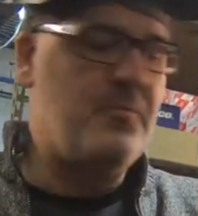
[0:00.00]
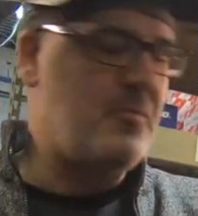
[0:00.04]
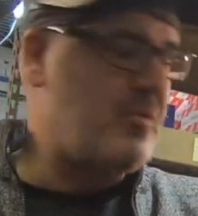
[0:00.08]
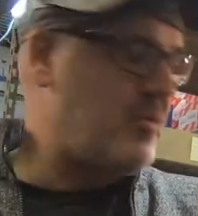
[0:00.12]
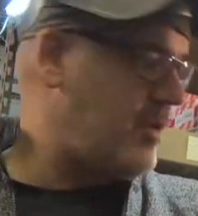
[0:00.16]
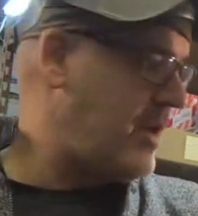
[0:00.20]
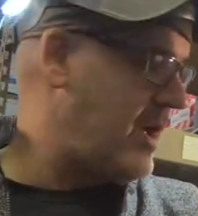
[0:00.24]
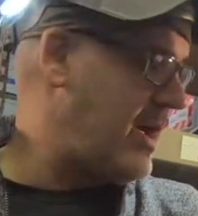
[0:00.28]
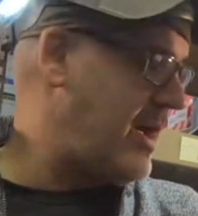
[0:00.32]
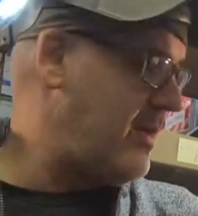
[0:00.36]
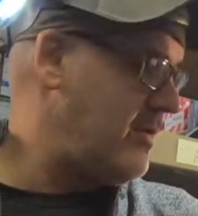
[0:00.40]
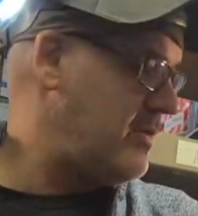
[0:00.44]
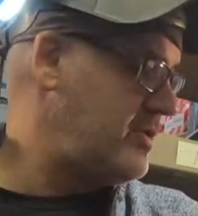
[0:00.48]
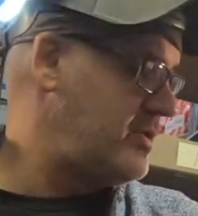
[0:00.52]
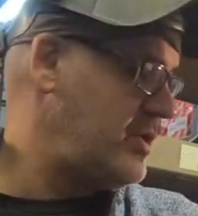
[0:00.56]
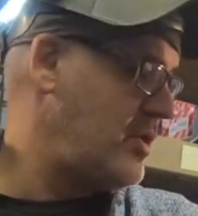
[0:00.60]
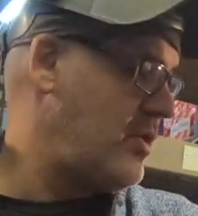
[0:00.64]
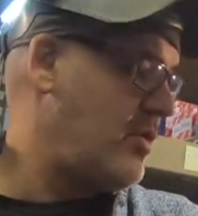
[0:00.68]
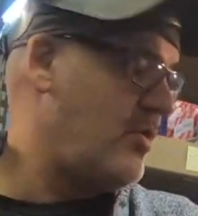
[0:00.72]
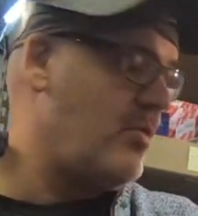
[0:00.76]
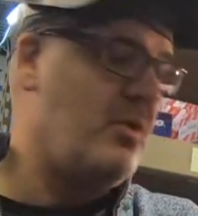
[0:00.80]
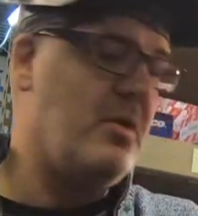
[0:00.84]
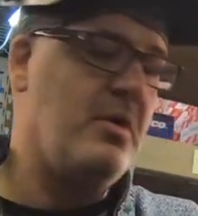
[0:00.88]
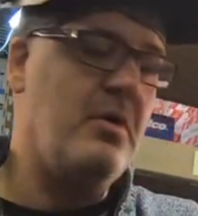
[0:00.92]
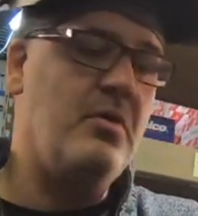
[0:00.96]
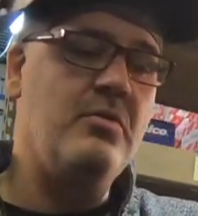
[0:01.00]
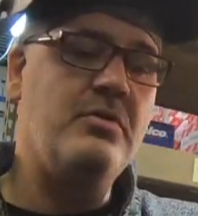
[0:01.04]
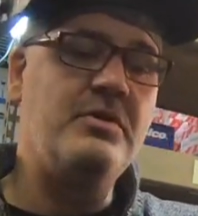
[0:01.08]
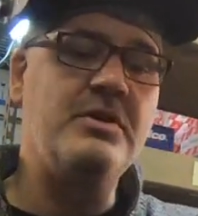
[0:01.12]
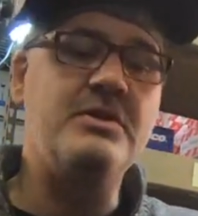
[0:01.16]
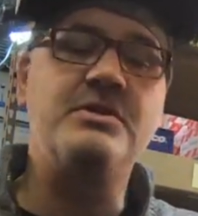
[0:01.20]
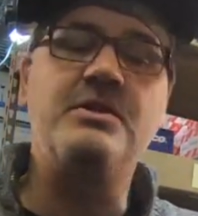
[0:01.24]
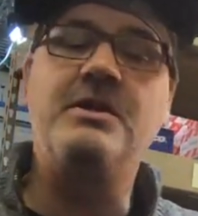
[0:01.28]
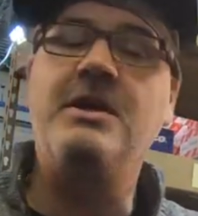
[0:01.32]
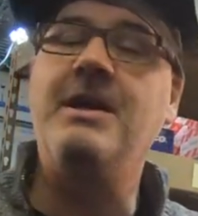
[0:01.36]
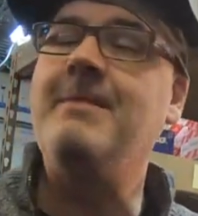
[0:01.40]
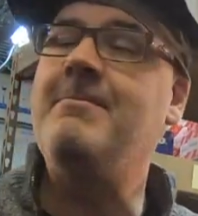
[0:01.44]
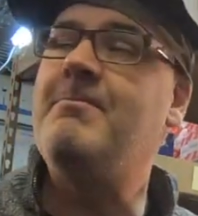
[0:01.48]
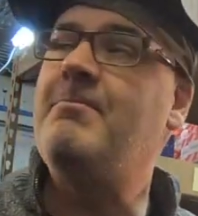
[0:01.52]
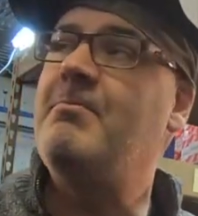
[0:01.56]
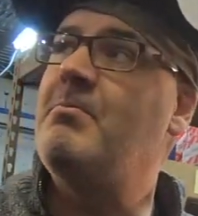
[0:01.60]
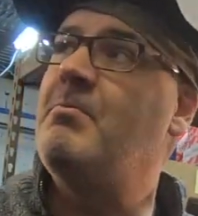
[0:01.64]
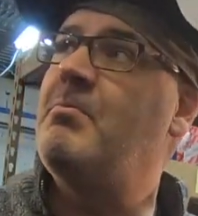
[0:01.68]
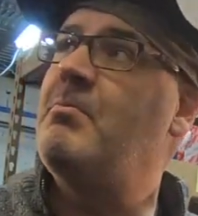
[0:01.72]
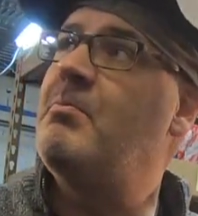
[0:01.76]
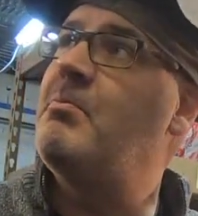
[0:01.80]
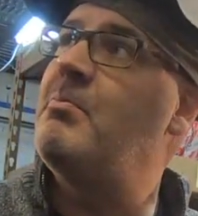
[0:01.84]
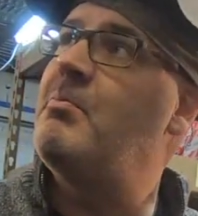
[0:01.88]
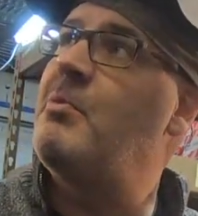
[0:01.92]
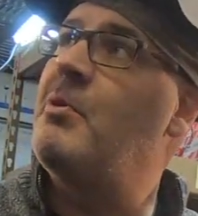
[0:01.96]
Okay, so you just keep
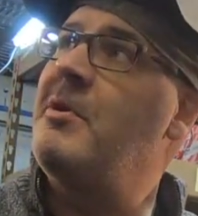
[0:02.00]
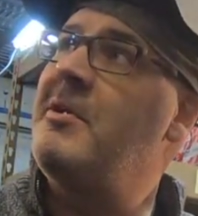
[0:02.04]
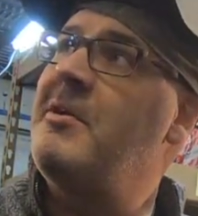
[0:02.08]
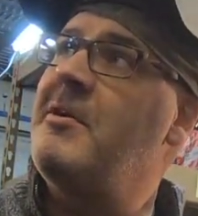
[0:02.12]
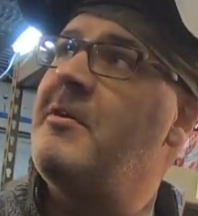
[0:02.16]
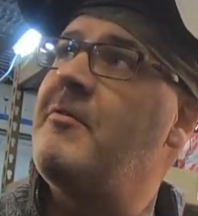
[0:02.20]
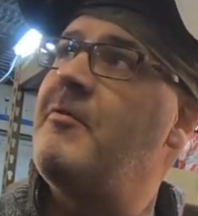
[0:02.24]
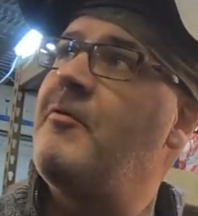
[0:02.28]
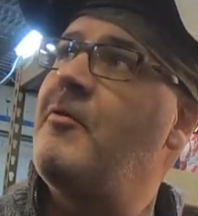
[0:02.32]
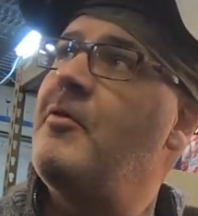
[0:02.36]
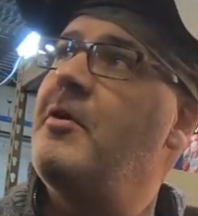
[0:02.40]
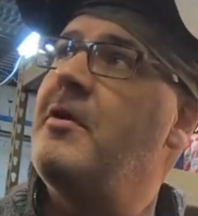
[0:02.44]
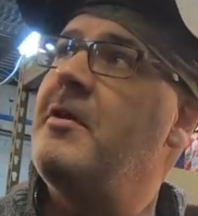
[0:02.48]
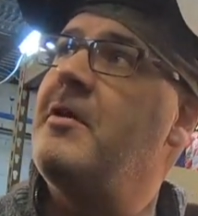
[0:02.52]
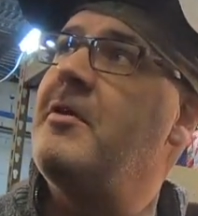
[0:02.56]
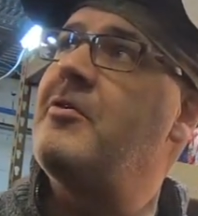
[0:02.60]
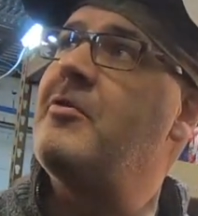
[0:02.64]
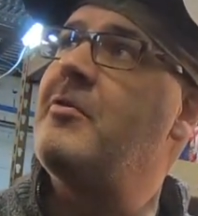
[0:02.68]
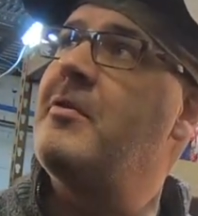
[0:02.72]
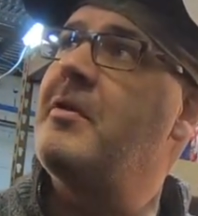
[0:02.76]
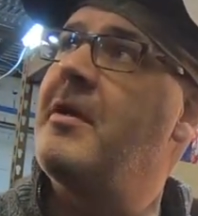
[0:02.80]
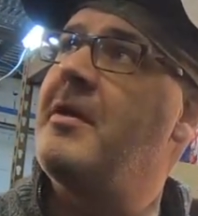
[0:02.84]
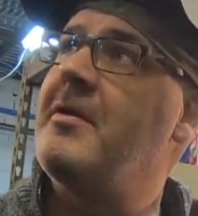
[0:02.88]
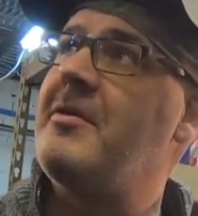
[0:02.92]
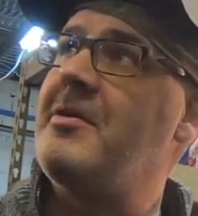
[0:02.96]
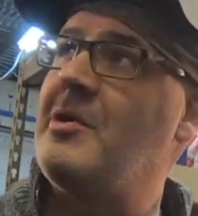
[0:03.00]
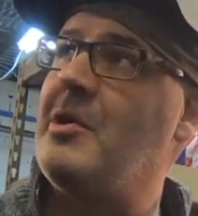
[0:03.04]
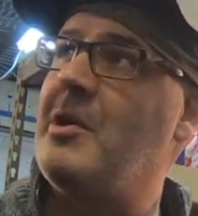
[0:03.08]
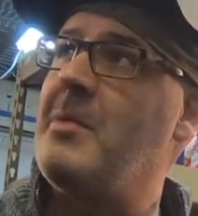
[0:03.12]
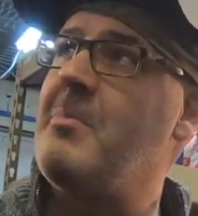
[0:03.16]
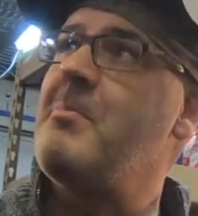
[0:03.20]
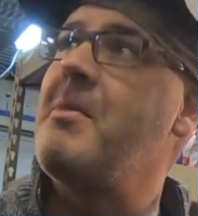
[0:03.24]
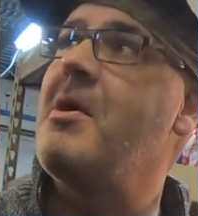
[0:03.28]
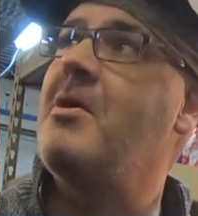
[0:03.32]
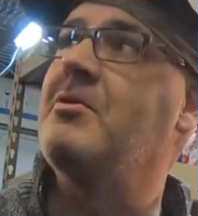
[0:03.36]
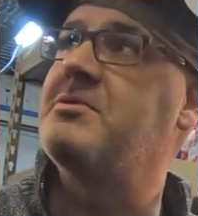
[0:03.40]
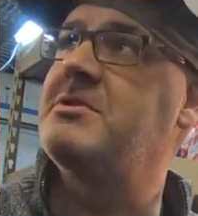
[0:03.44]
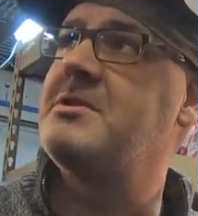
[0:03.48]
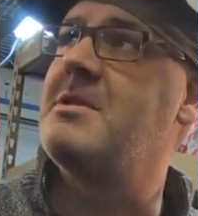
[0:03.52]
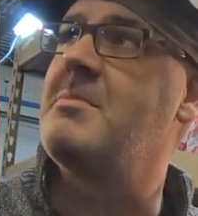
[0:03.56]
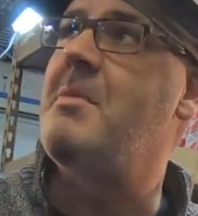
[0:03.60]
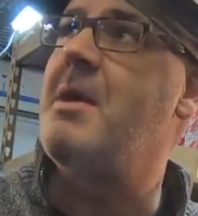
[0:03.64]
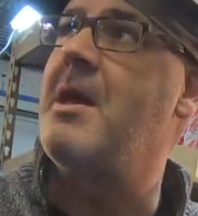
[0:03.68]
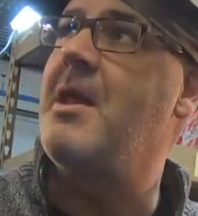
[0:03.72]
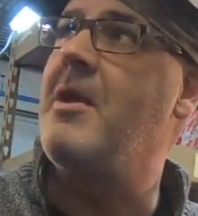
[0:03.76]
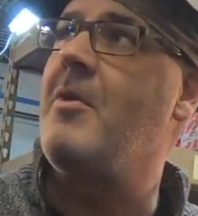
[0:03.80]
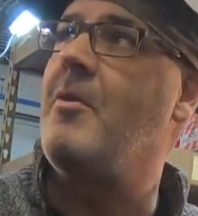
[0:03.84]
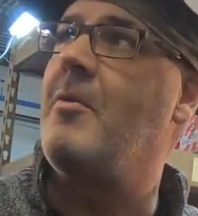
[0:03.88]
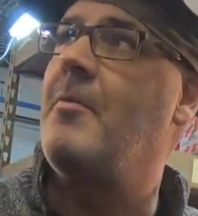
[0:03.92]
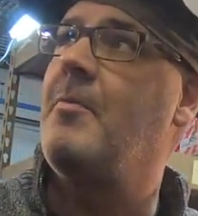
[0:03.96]
putting your foot into it until it melts the
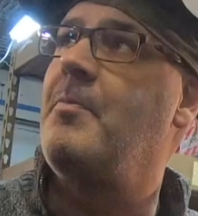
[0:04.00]
metal.